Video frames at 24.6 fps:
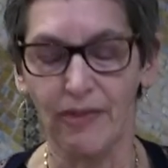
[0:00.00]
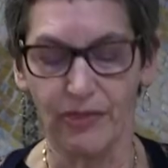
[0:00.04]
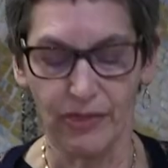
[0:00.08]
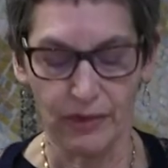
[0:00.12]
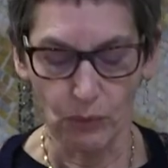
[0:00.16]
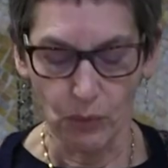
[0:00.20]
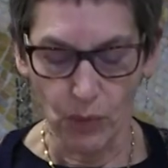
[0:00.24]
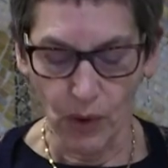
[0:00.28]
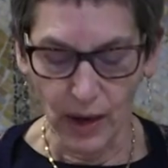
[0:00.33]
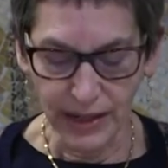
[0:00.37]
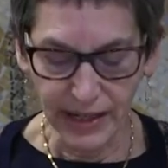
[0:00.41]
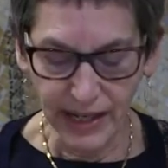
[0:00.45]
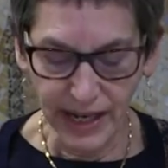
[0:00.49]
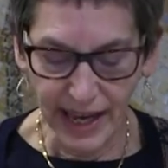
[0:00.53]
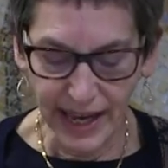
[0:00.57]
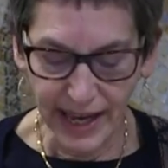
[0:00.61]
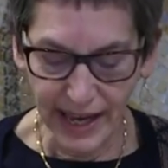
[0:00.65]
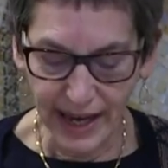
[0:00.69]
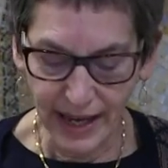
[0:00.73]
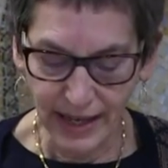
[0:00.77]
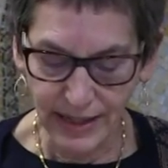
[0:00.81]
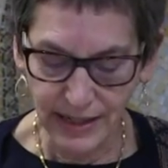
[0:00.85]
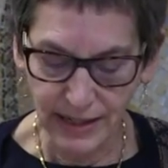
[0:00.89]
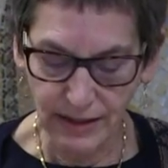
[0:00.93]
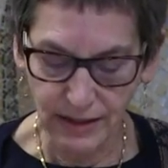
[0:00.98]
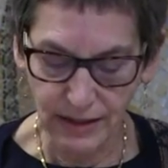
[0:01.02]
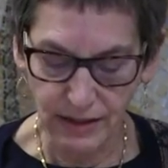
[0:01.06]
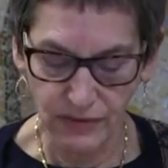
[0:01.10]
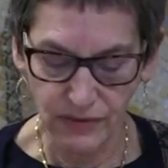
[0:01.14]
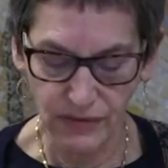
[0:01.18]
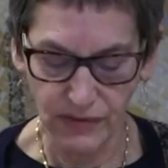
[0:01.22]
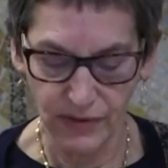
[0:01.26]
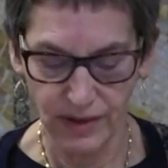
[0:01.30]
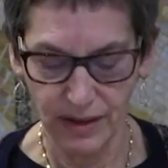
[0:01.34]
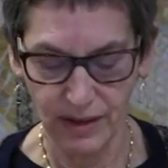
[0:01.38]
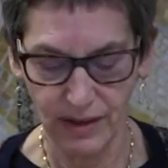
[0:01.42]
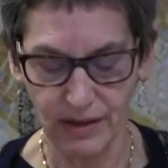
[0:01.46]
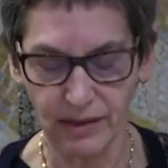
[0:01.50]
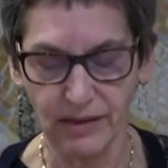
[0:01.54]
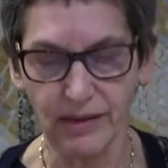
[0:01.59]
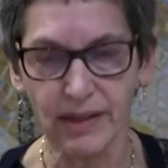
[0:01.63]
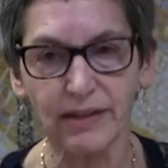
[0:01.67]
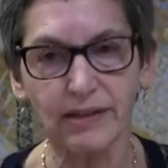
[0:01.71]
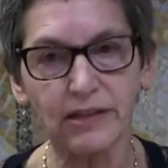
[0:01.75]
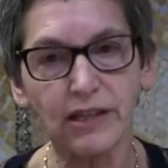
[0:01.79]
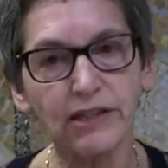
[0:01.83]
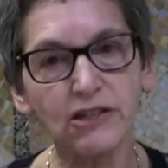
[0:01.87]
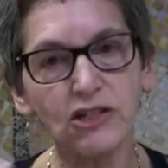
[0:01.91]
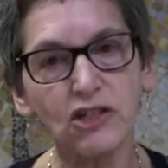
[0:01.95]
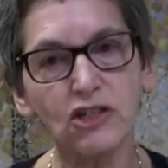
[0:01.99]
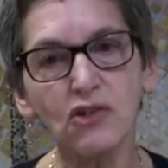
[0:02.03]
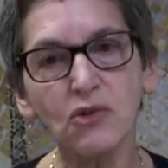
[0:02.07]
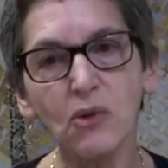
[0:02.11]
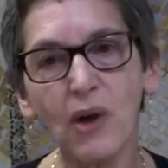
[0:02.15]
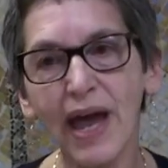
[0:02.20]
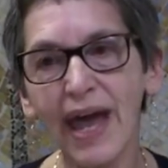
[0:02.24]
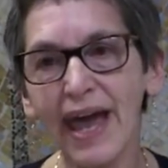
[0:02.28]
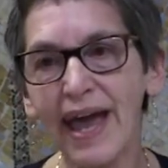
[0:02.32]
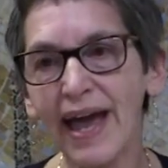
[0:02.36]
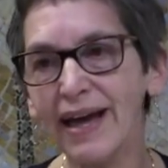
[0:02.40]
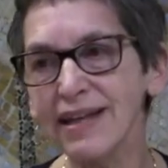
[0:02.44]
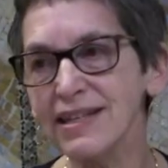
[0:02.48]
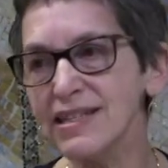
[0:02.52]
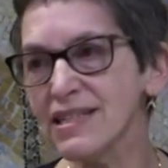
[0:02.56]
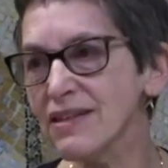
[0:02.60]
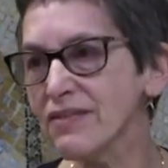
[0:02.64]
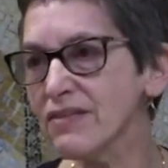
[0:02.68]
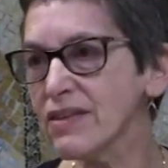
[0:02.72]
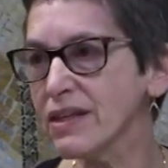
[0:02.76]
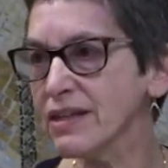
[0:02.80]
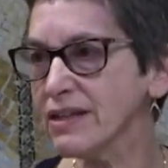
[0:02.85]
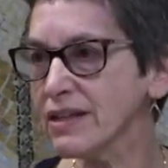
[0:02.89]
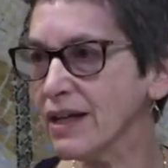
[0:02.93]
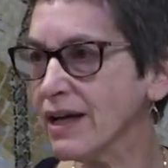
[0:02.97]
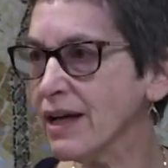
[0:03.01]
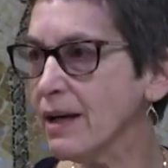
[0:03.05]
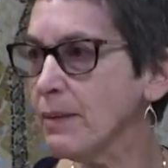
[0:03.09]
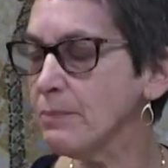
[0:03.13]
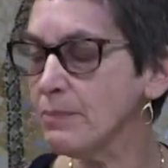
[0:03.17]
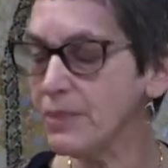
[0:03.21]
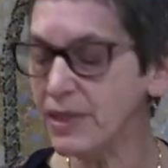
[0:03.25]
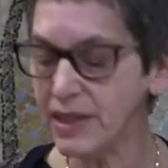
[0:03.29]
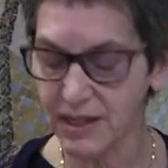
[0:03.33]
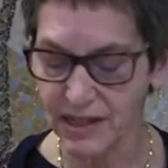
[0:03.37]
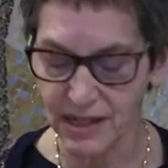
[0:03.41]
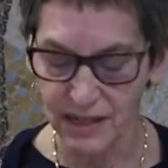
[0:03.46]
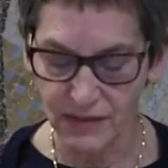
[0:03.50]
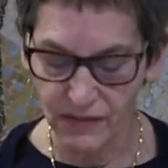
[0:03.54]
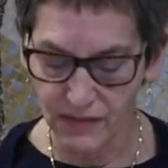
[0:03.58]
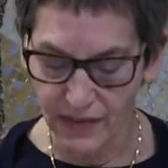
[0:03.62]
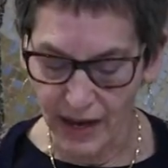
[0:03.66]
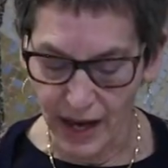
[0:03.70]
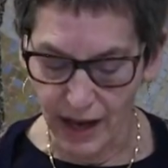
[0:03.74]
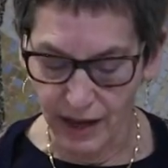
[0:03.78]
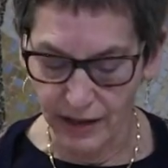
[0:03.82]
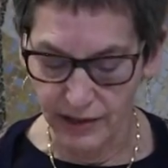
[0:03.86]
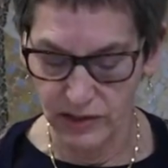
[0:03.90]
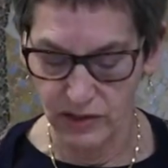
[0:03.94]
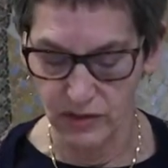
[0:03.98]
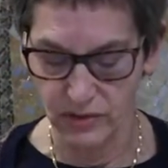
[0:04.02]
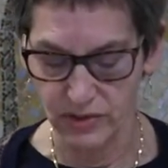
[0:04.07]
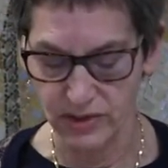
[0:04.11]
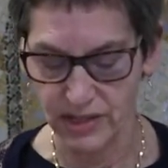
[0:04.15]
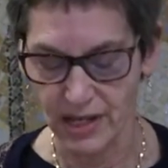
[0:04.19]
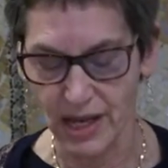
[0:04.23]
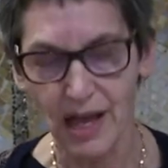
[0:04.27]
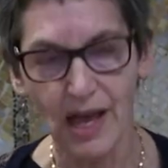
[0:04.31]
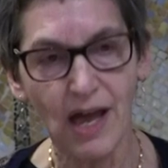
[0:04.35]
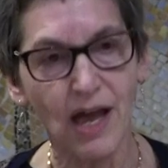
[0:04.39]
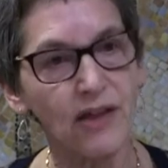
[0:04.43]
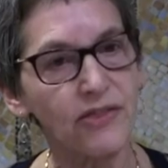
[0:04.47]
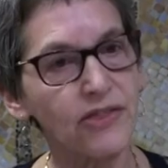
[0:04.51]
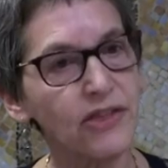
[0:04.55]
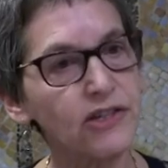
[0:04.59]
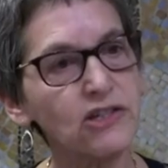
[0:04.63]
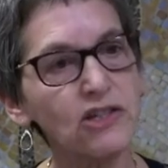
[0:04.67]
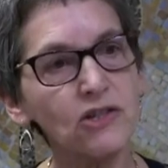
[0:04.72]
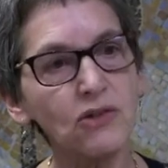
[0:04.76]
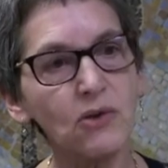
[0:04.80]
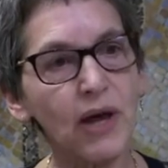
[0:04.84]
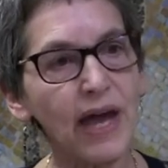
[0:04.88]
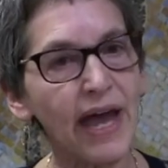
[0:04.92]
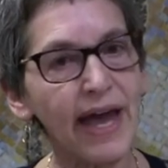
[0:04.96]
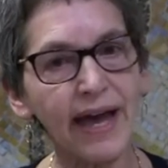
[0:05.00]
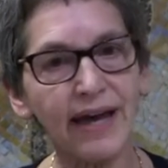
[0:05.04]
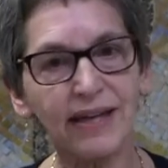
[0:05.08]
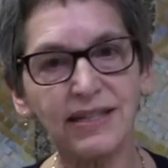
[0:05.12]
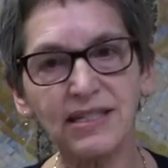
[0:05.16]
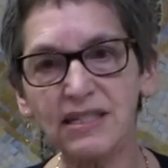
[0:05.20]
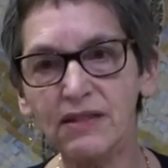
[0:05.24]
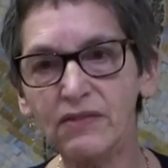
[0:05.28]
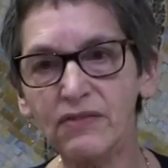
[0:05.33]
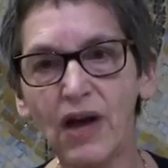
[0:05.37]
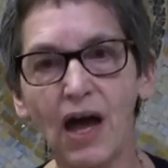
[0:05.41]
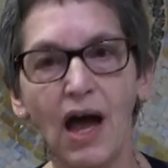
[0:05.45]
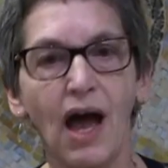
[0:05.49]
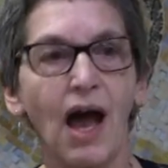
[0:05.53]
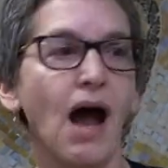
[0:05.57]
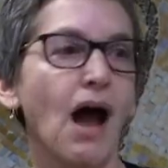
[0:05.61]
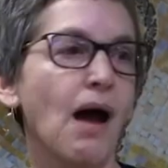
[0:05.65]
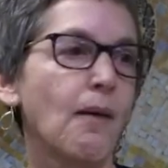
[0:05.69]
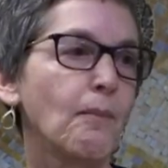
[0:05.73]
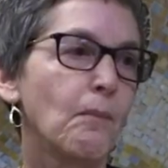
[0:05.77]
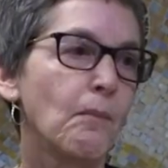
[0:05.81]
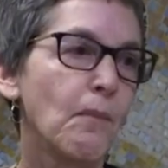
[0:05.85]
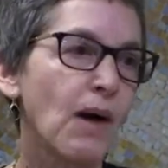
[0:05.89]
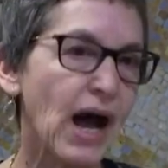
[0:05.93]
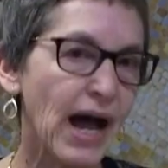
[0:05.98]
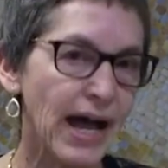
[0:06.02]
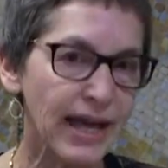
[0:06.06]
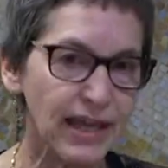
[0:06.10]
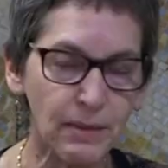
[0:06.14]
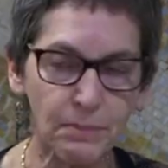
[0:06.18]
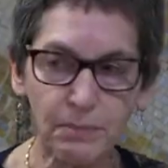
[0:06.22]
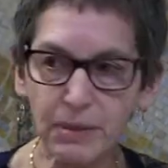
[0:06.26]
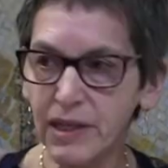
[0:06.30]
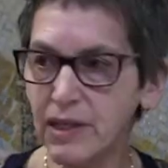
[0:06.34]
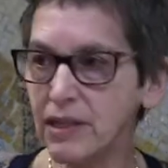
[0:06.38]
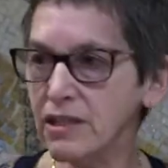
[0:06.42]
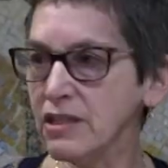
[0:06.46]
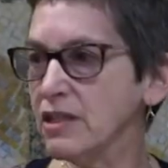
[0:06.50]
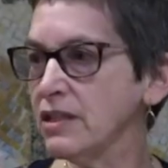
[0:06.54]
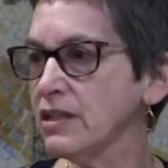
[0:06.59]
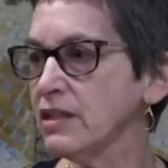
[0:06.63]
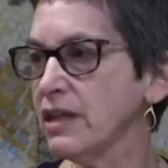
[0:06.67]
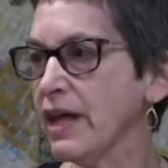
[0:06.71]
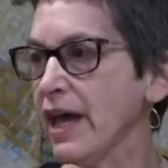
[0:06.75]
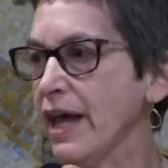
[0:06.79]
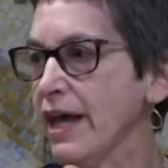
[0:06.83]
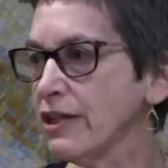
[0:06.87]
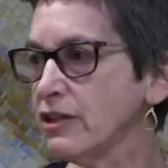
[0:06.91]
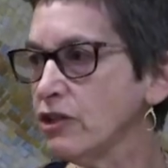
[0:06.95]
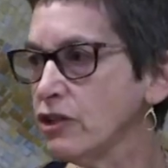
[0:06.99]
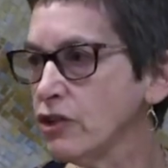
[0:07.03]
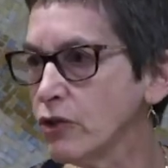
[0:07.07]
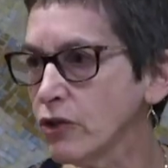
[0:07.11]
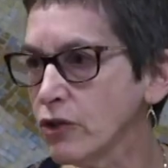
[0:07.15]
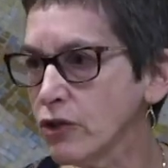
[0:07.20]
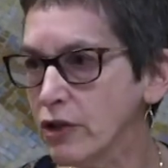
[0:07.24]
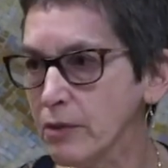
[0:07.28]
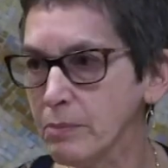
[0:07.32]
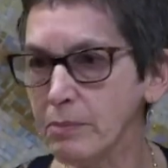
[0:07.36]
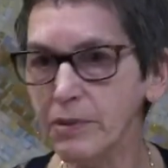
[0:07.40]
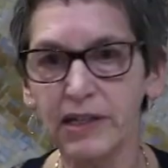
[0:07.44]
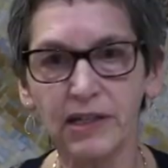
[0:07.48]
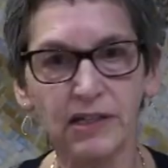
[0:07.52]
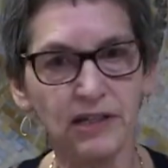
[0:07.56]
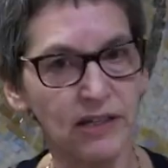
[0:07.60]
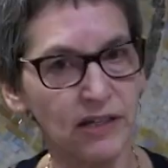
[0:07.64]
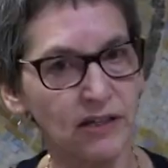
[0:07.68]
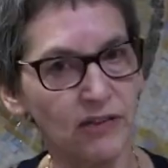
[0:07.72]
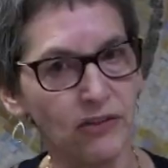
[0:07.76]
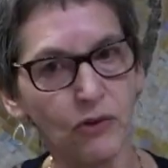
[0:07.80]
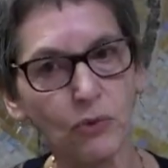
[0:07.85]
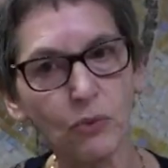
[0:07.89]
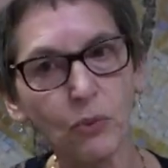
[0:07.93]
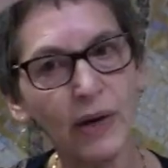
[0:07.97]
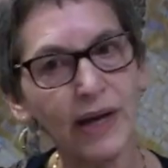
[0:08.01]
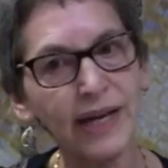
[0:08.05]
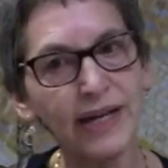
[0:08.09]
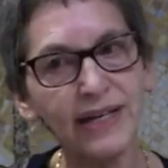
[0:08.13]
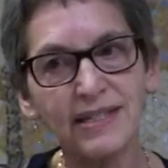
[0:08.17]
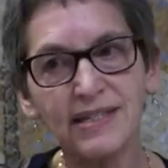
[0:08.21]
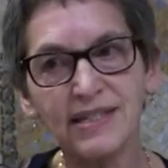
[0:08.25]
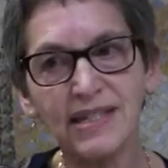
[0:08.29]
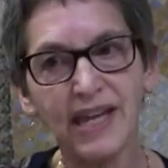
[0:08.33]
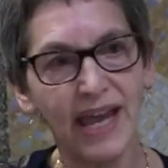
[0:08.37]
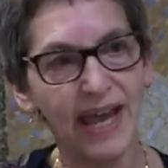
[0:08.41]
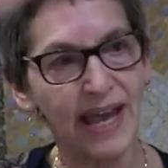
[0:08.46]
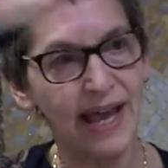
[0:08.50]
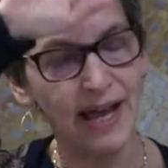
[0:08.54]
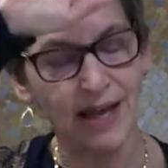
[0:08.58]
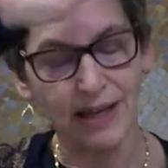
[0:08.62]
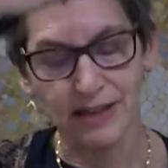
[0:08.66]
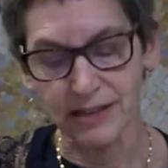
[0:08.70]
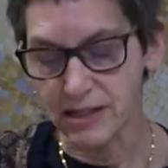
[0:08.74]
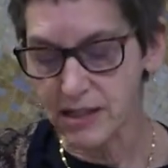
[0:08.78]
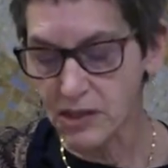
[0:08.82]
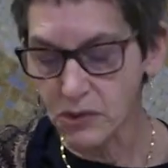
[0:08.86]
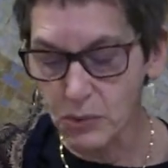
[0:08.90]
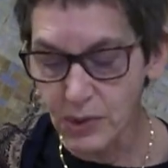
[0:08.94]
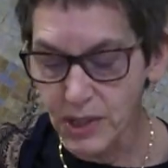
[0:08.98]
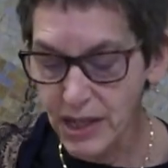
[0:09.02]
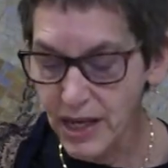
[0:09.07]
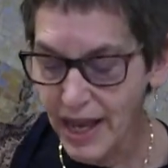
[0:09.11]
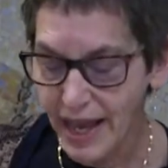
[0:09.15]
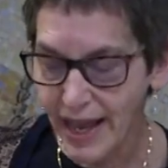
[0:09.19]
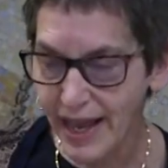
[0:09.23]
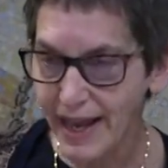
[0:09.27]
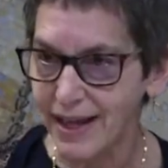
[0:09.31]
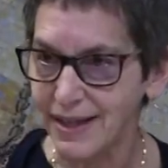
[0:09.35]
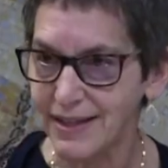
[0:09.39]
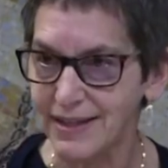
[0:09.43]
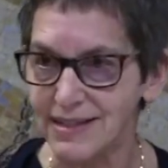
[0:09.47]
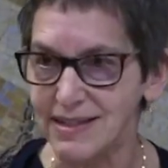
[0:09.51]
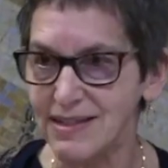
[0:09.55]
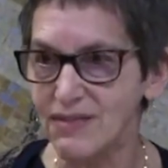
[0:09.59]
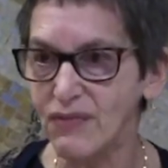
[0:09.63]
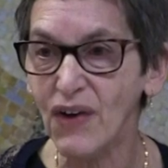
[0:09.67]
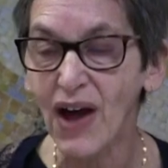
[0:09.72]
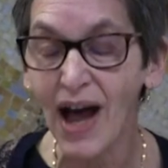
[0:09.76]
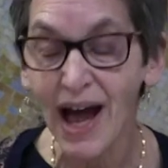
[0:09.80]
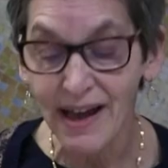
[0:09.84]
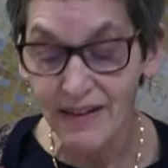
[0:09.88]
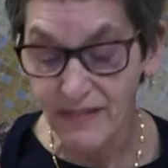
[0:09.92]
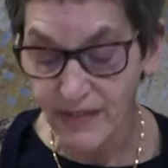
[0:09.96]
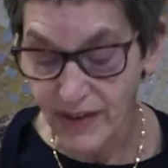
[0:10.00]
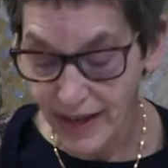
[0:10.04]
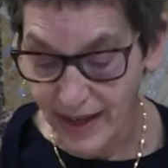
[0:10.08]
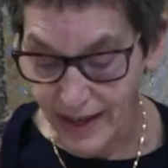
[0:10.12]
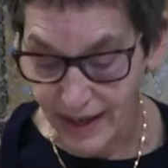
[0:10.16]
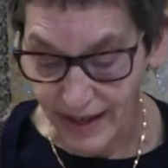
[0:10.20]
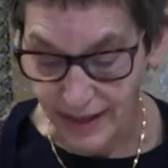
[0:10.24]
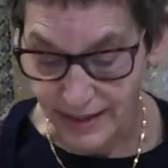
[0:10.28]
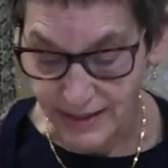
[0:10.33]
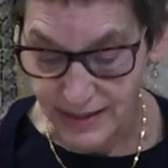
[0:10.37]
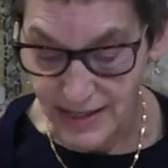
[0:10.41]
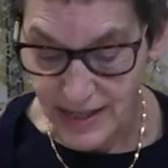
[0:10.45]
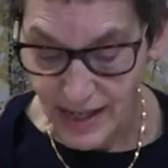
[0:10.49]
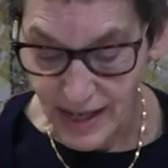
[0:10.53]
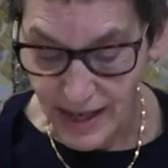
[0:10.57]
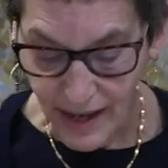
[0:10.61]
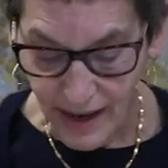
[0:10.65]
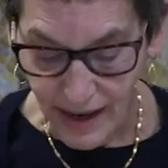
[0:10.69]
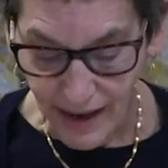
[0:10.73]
The one hand of the, the two hands of the competing values, the two hands of my opinion and your opinion, the raised hands, three hands, five hands.